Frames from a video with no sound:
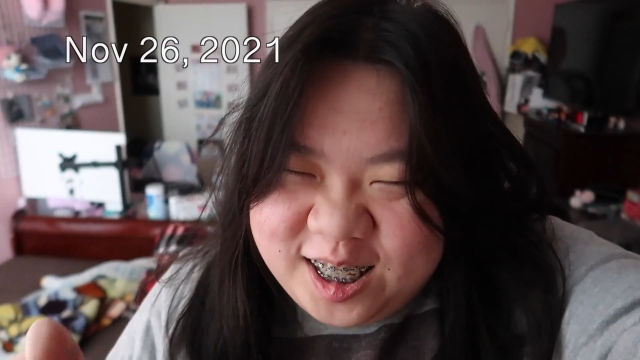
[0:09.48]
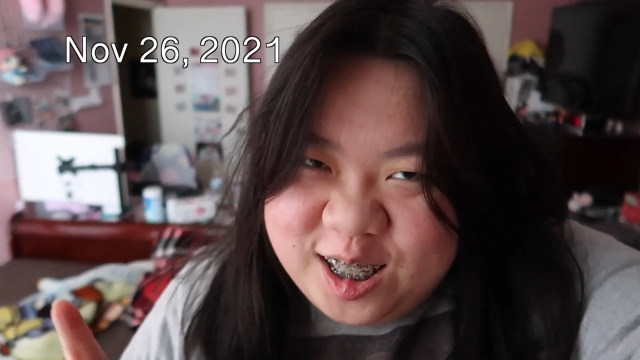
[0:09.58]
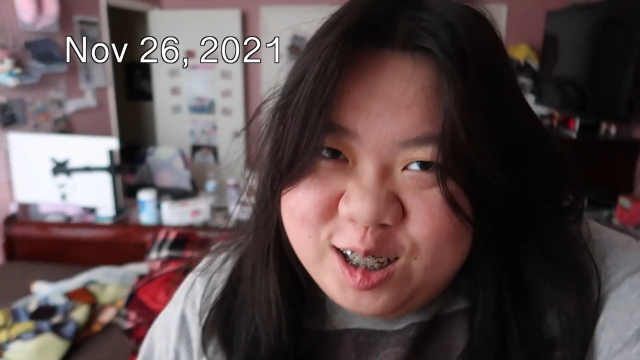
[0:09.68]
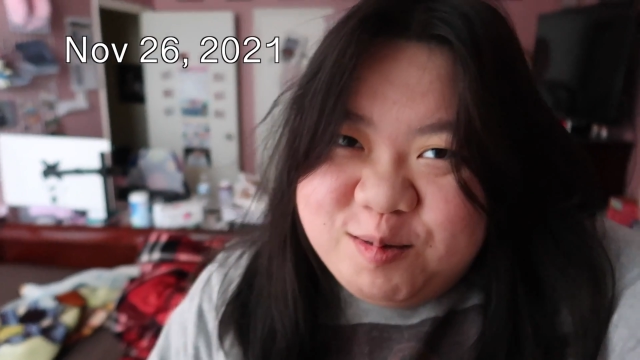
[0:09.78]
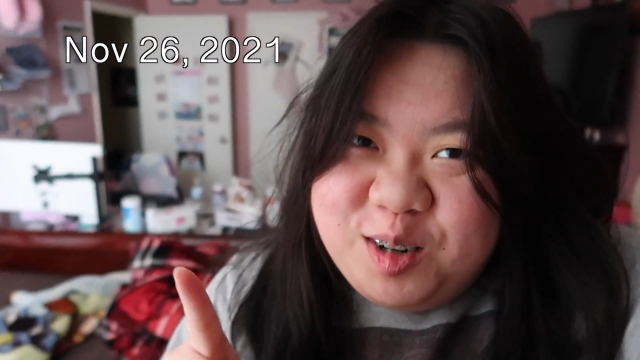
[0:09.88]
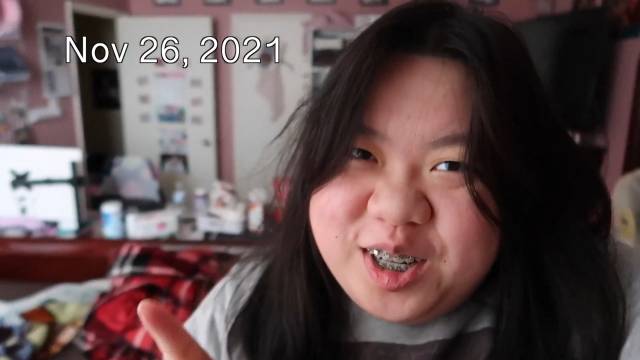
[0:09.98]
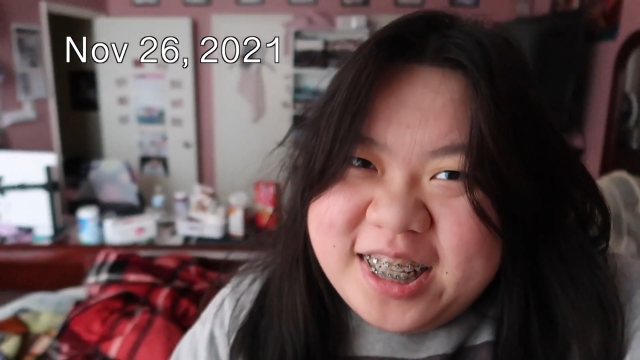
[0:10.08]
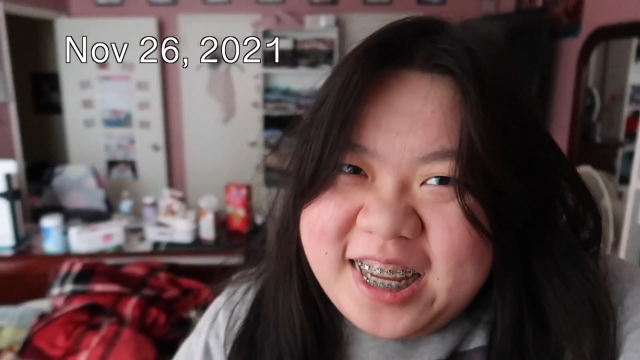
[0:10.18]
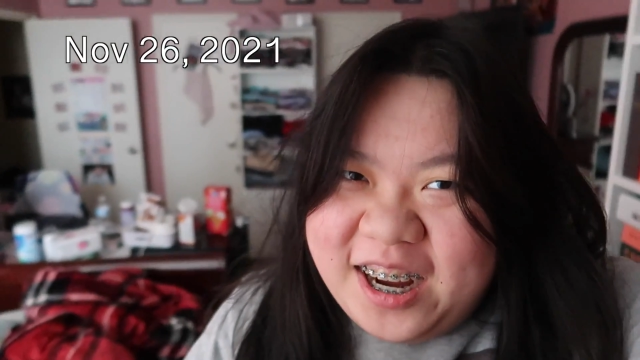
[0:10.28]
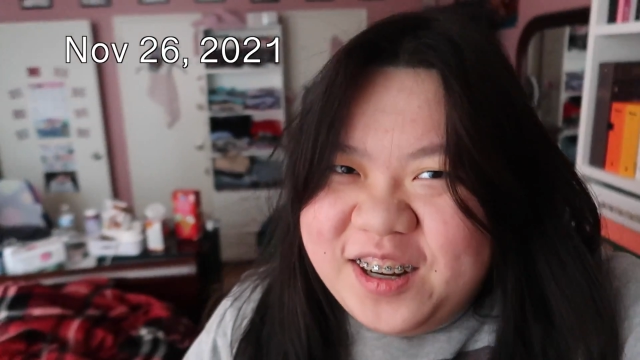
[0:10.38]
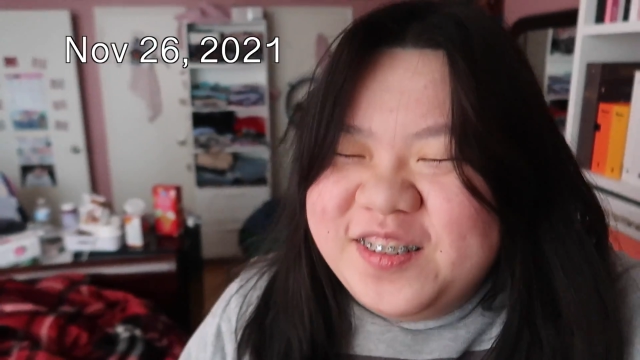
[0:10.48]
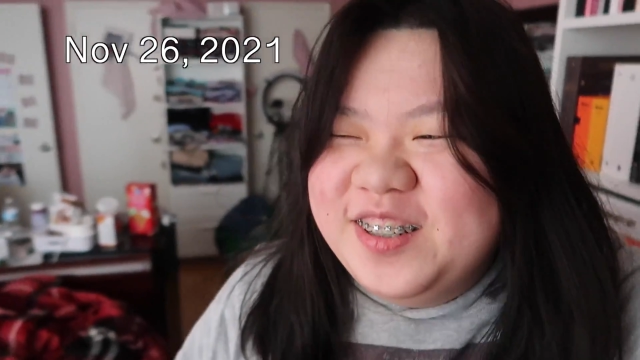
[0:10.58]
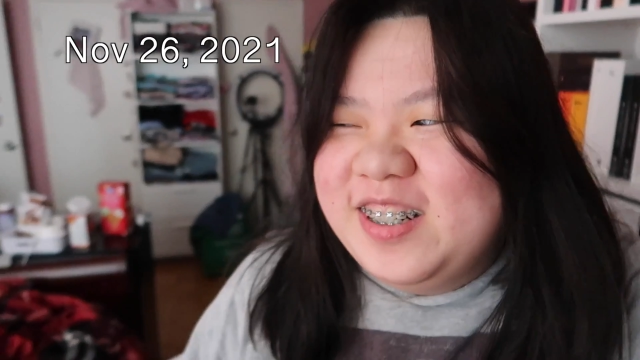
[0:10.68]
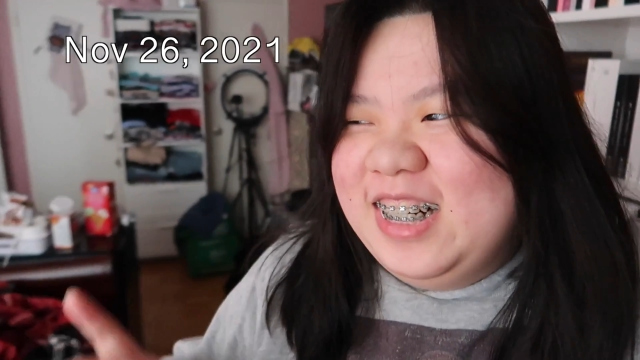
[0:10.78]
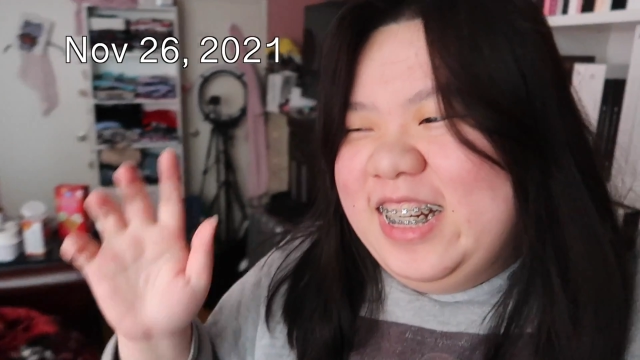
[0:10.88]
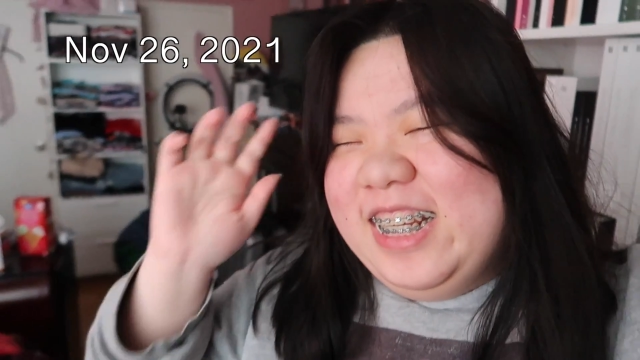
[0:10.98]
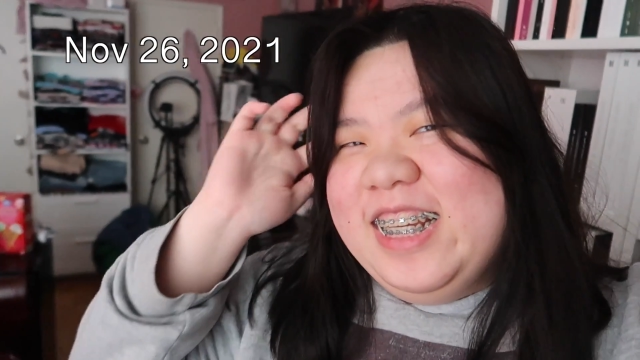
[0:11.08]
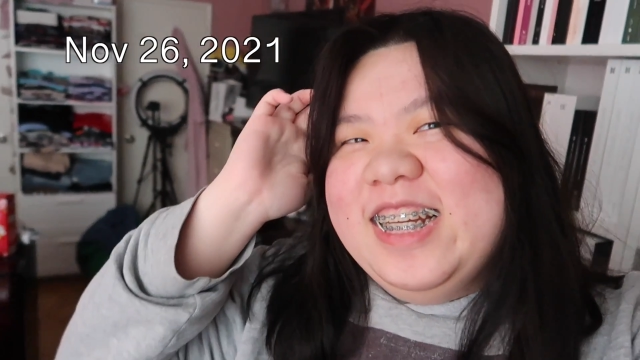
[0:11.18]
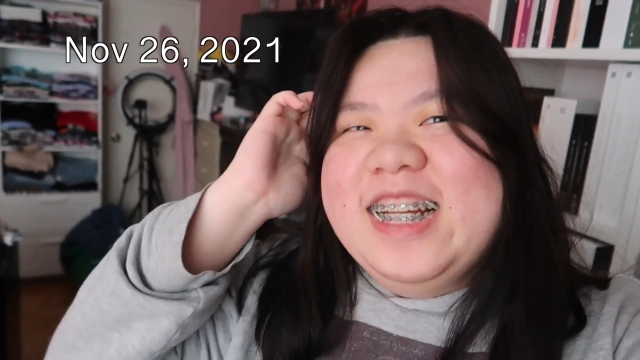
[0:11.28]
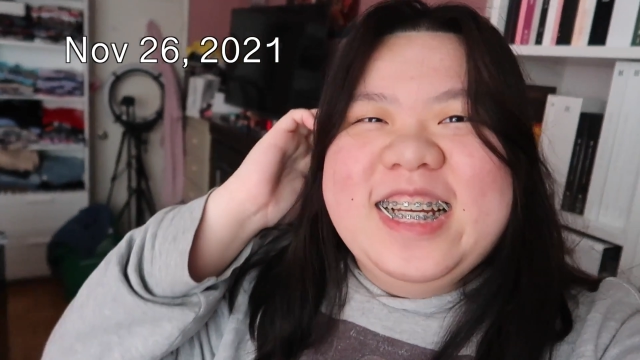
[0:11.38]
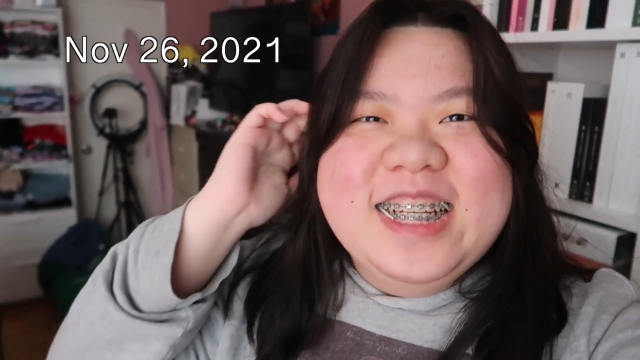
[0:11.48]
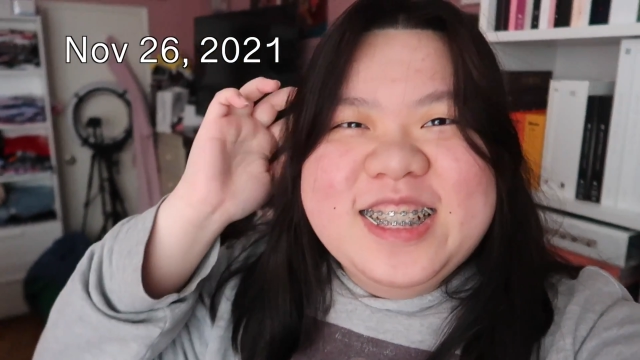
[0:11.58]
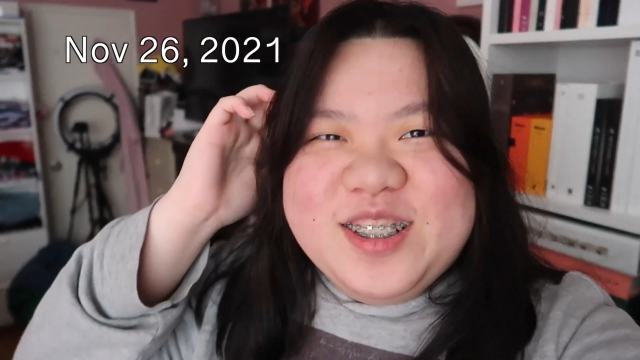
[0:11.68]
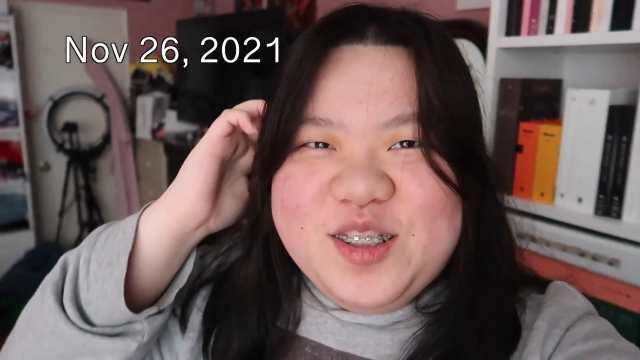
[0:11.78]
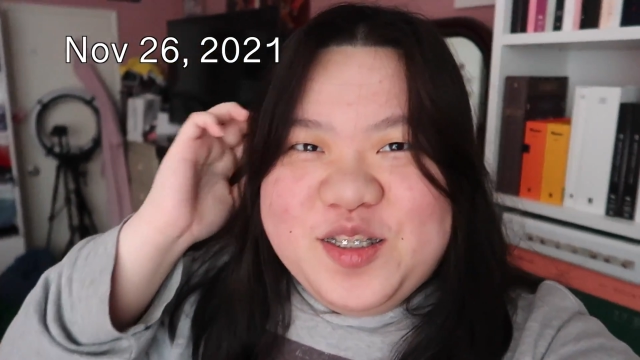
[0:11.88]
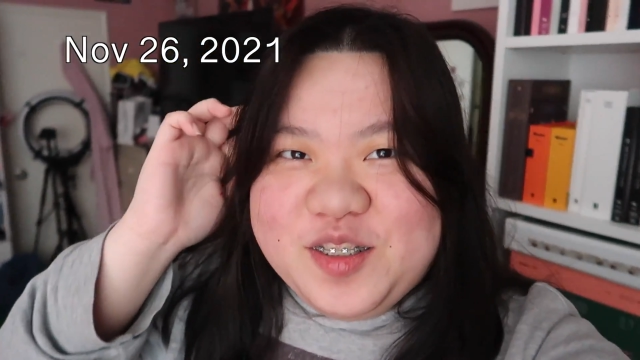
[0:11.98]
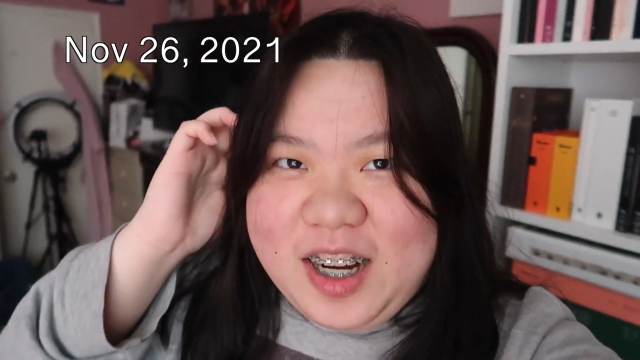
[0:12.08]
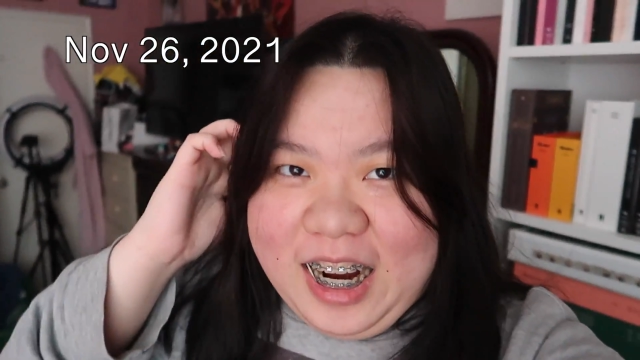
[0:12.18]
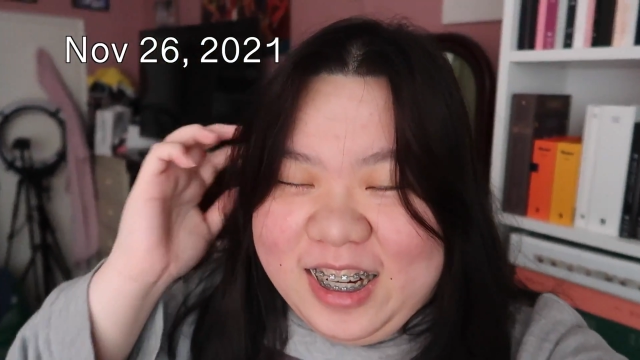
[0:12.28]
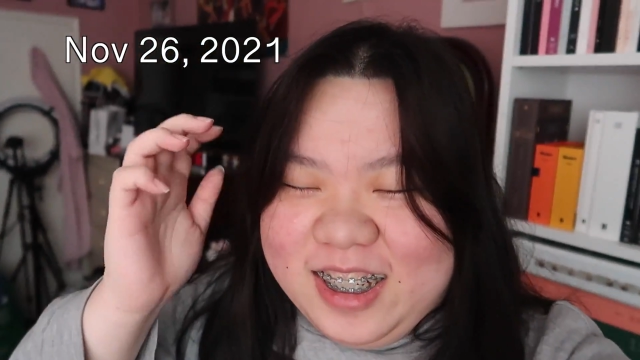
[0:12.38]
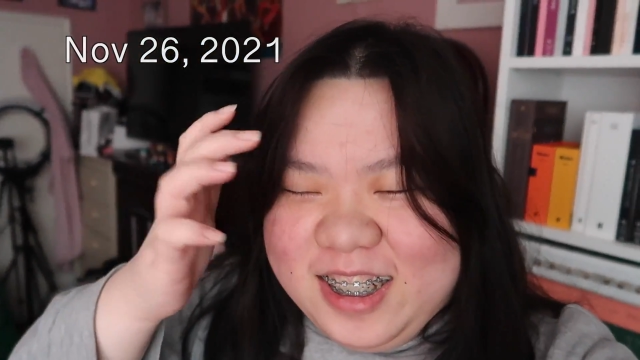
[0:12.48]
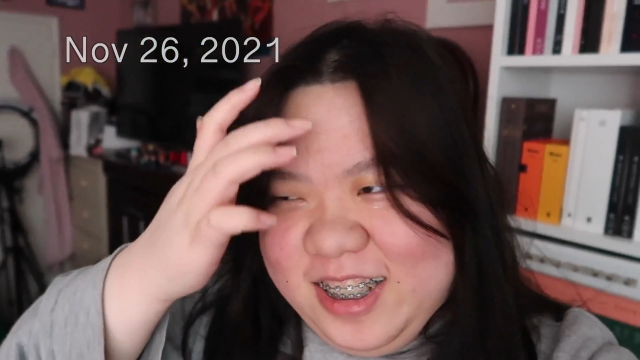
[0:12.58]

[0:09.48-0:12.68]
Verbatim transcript: Good morning, everyone. It is Friday,